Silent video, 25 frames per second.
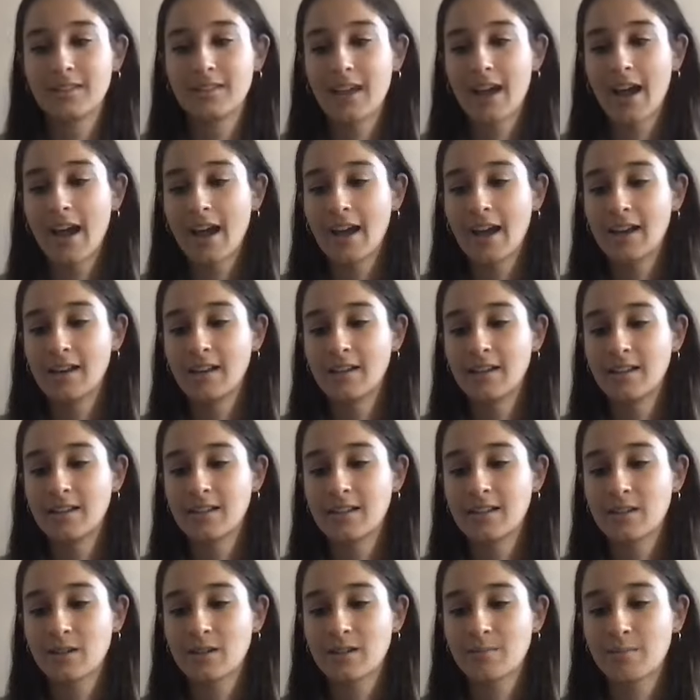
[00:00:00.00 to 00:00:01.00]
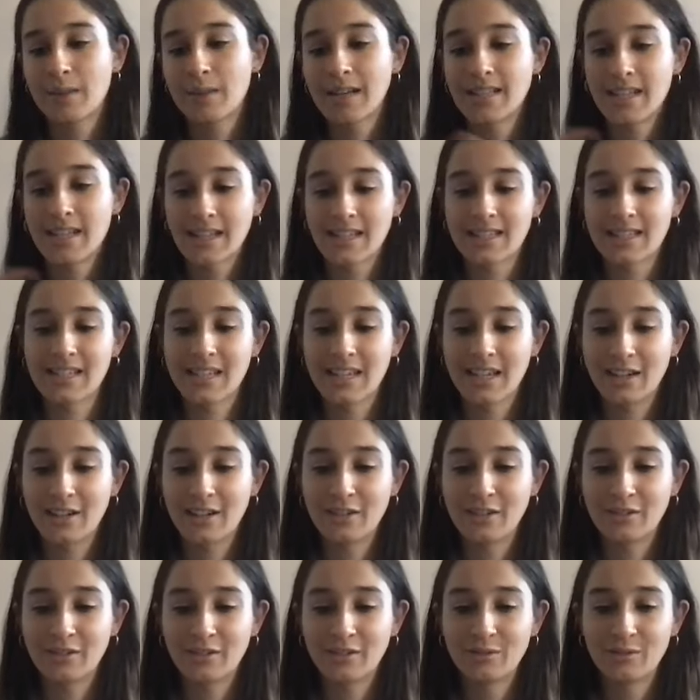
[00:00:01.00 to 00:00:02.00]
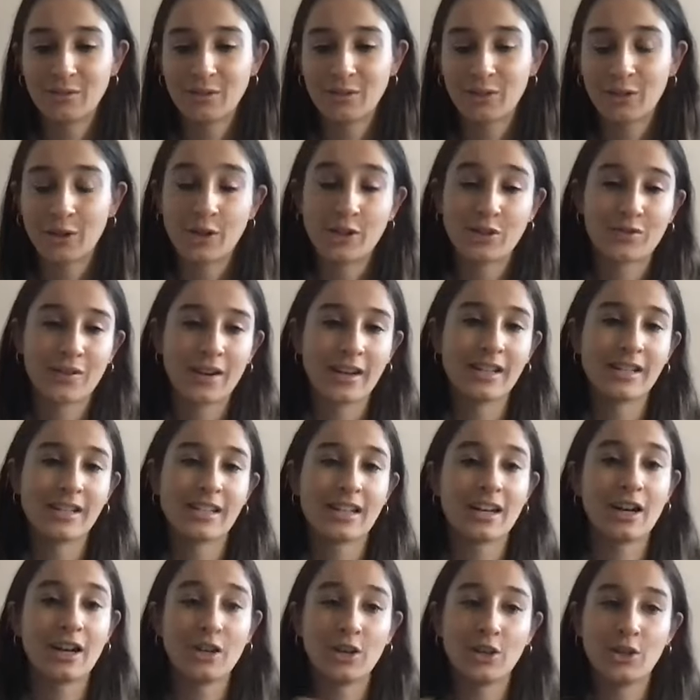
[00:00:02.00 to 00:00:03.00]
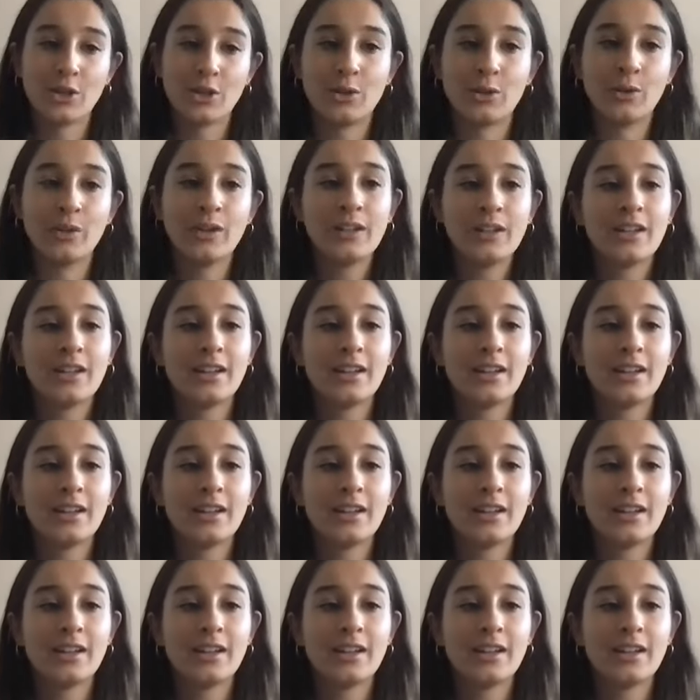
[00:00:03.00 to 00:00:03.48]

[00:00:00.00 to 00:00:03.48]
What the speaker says: and by texting close friends that I knew